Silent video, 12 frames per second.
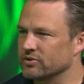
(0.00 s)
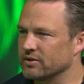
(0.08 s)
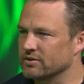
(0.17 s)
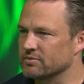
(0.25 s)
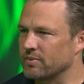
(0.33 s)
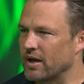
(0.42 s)
that
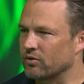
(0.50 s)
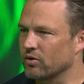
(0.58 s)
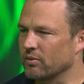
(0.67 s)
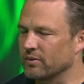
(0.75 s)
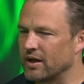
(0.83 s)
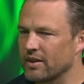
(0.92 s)
it's a bad
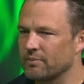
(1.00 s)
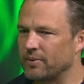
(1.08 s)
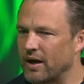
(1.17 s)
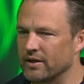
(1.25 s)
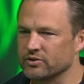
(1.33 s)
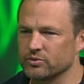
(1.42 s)
crop? The other
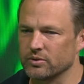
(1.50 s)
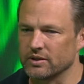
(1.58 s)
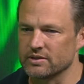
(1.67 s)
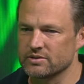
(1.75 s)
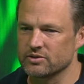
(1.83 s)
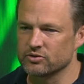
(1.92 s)
part to it
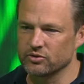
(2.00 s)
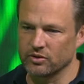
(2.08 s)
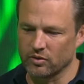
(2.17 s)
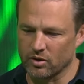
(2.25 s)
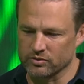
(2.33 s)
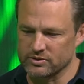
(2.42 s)
is the
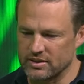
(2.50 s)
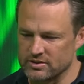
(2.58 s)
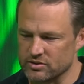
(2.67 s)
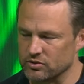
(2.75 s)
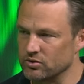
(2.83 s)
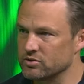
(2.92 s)
2-year-old
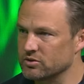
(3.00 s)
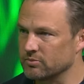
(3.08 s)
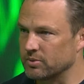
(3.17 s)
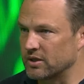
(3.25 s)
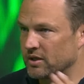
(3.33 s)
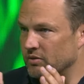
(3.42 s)
season used to
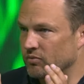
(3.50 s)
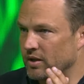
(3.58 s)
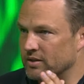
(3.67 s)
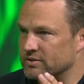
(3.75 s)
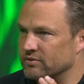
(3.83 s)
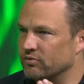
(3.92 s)
be a
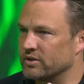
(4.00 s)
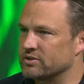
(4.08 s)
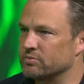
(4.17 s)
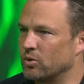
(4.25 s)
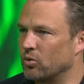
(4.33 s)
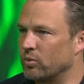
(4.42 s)
relatively
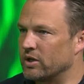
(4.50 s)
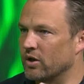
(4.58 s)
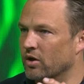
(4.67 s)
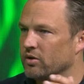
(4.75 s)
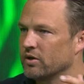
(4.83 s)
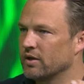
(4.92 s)
small
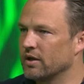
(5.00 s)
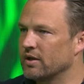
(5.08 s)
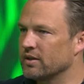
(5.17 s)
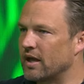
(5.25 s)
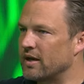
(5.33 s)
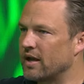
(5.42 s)
window.
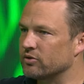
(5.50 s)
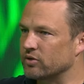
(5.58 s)
They now